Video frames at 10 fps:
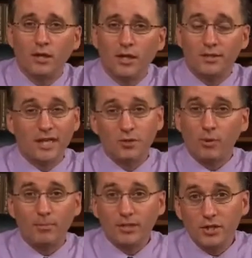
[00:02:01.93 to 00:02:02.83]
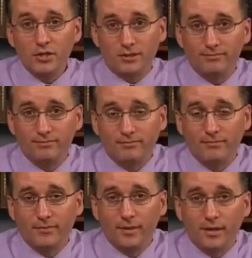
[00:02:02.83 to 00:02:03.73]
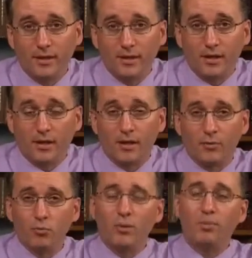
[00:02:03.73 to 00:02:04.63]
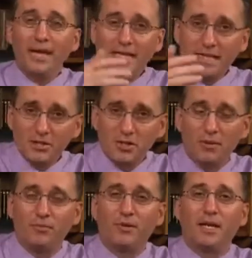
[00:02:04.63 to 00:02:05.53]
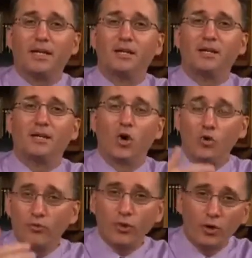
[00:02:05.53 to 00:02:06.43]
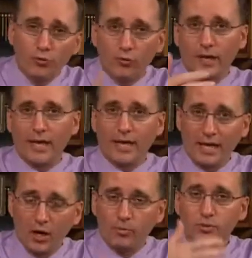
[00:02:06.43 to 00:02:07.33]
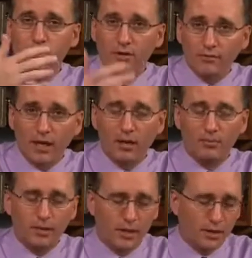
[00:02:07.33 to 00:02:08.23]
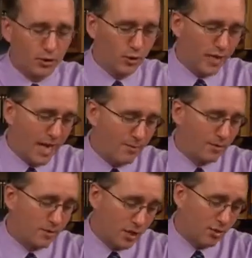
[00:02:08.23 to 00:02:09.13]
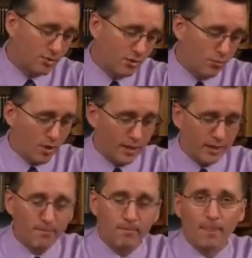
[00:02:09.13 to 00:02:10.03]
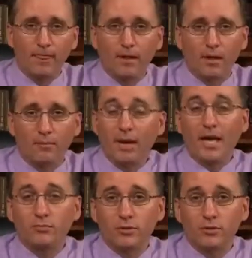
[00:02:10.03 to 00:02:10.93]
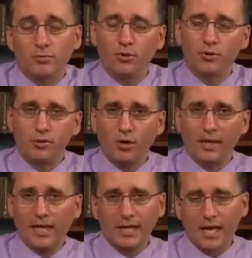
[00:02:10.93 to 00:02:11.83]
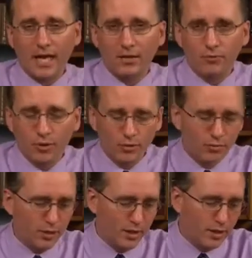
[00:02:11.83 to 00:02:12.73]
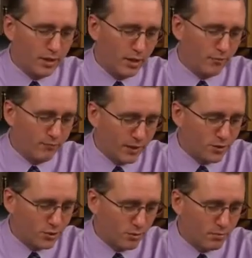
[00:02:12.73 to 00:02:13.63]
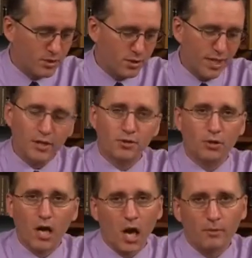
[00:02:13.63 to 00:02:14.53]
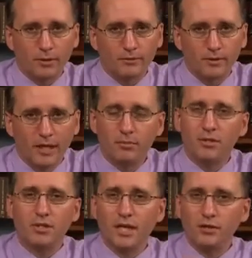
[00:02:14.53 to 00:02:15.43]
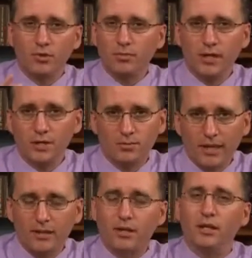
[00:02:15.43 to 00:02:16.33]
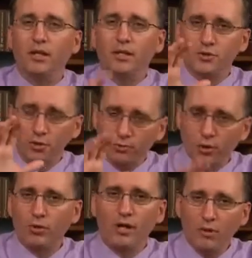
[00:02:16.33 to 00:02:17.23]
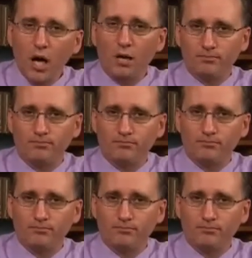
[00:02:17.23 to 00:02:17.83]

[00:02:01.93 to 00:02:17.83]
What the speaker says: it takes repetition. Repeating something over and over again helps to develop good habits and helps to break bad ones. When you're starting any kind of new venture, mistakes are common and mistakes are to be expected. So don't give up.